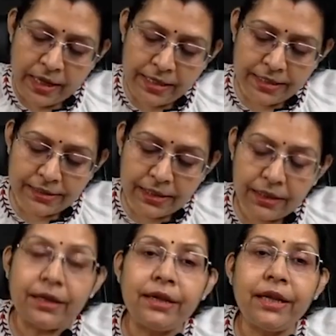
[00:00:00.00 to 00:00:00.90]
It is a
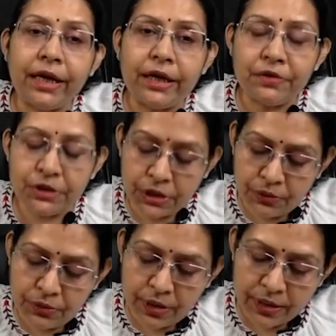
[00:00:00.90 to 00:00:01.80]
negative
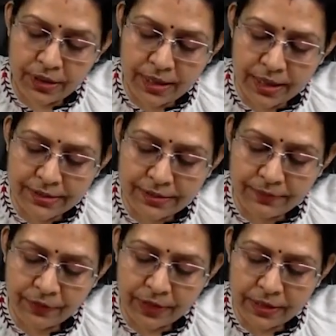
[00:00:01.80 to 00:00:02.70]
skewed, yes,
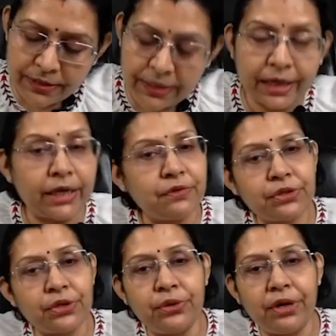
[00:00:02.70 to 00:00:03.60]
it is a negative
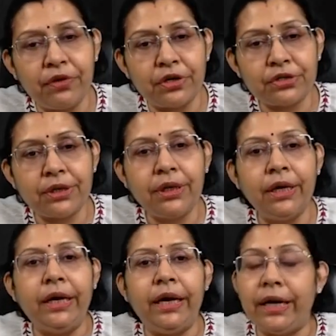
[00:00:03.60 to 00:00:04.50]
skewed deviation.
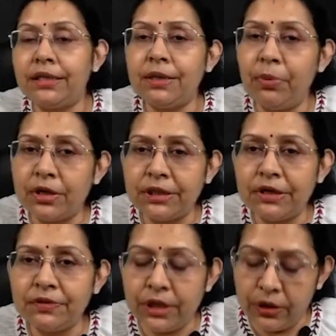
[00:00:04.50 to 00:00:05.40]
It is a positive
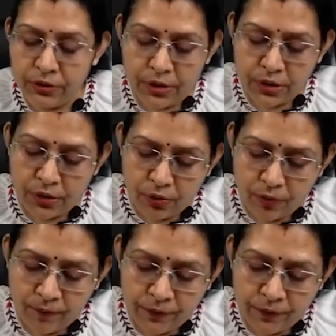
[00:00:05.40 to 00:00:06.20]
skewed, no,